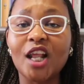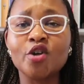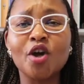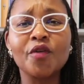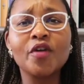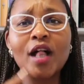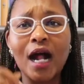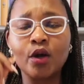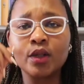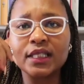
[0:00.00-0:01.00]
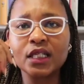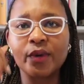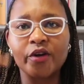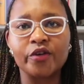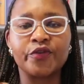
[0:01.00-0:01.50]
novel. I will link
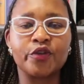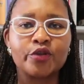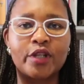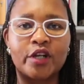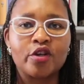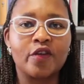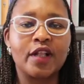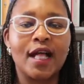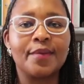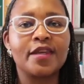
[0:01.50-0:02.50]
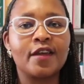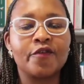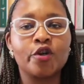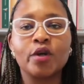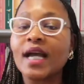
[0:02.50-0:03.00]
my review to that novel up here
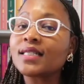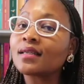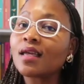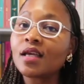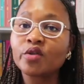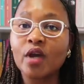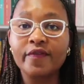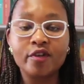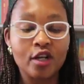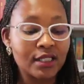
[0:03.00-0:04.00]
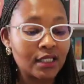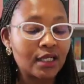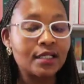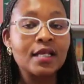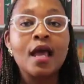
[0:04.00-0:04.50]
for you guys in case you have not
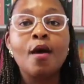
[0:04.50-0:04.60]
seen it.